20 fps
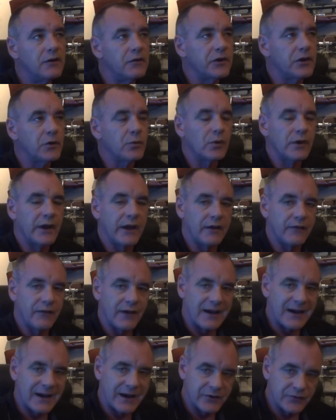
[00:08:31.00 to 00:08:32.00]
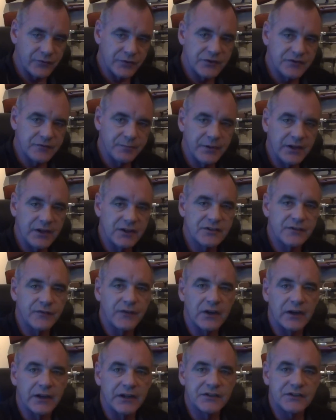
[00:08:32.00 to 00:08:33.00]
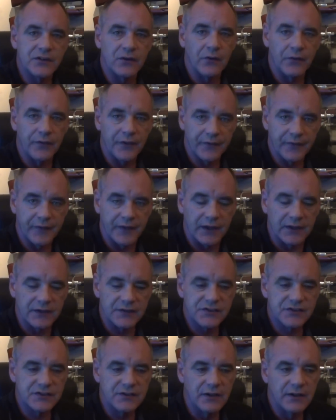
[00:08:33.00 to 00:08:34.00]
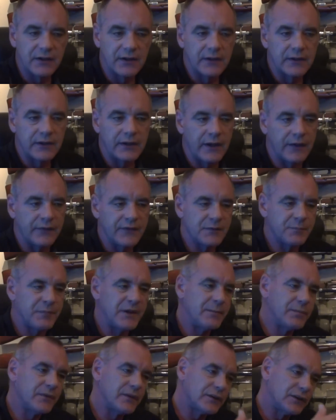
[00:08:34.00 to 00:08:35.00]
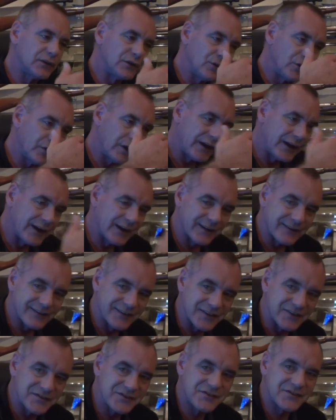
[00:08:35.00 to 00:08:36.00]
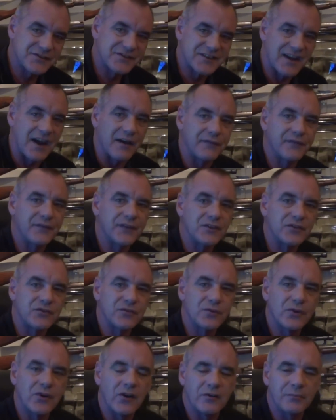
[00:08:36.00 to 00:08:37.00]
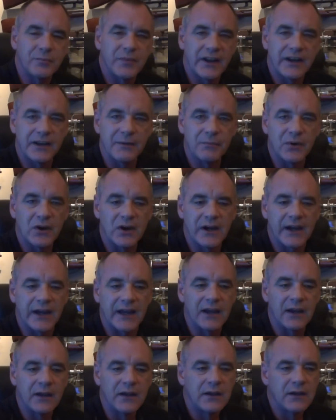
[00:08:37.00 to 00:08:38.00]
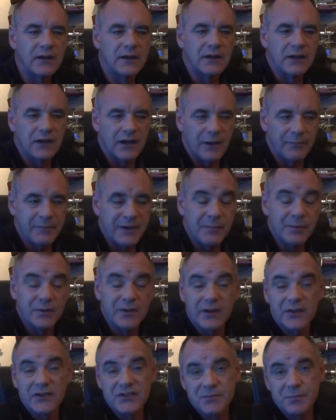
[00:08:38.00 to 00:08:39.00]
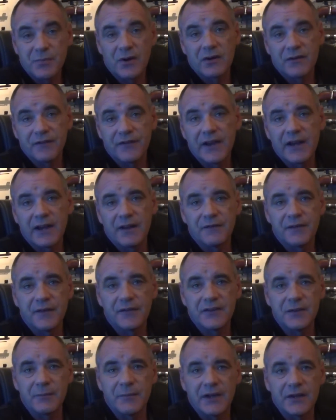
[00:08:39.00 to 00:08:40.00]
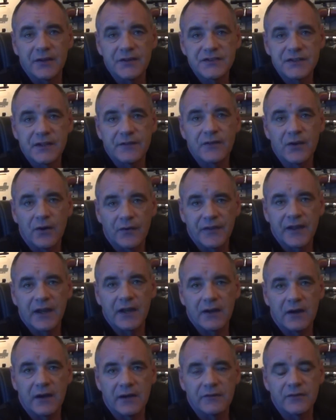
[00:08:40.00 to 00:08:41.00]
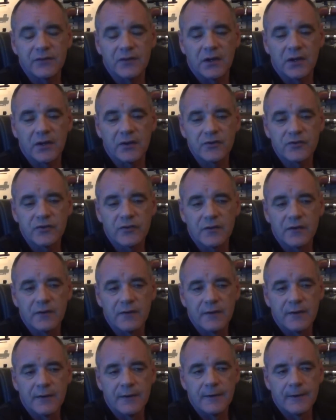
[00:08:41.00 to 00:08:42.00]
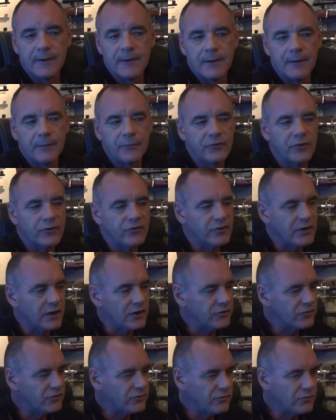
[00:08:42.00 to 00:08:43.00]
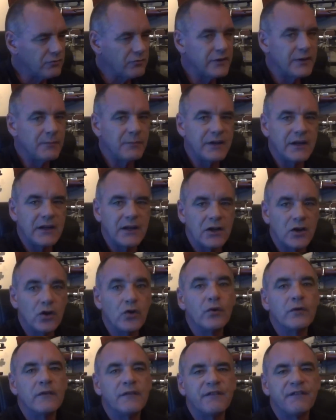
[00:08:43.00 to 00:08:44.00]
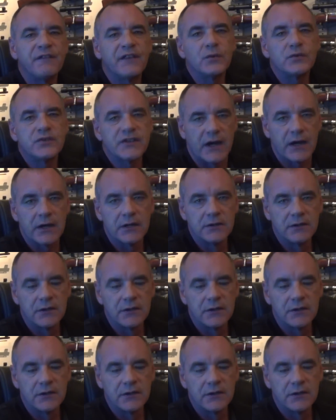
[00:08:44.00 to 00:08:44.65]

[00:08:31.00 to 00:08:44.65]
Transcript: You will have hundreds of pairs of eyes on the things. And the people that are looking at the stuff that you're contemplating buying are people that can spot a fake at 50 metres. They've got that kind of knowledge. So it's an extremely good filter.